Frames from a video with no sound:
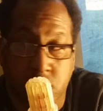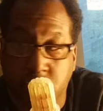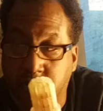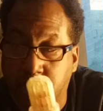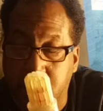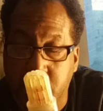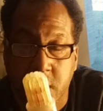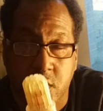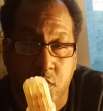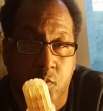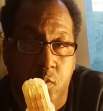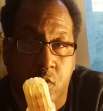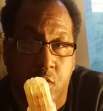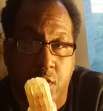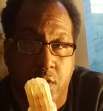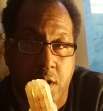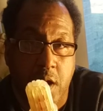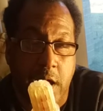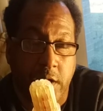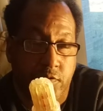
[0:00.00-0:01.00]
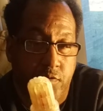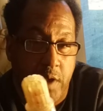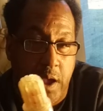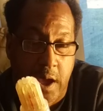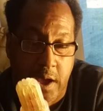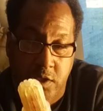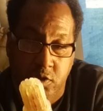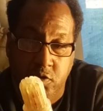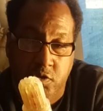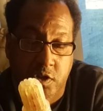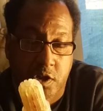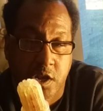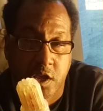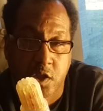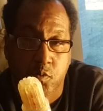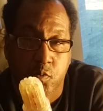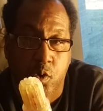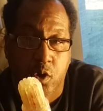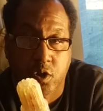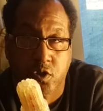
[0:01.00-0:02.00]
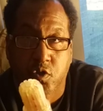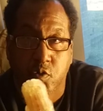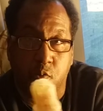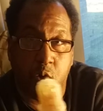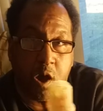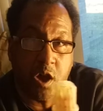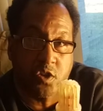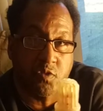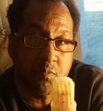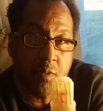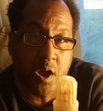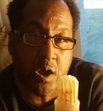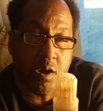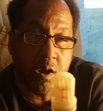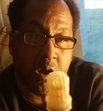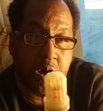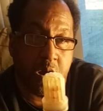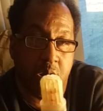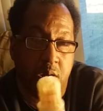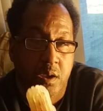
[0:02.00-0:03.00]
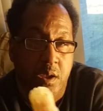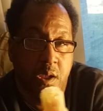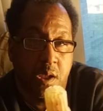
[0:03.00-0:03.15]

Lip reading: use clean water. I use clean water to wash my car.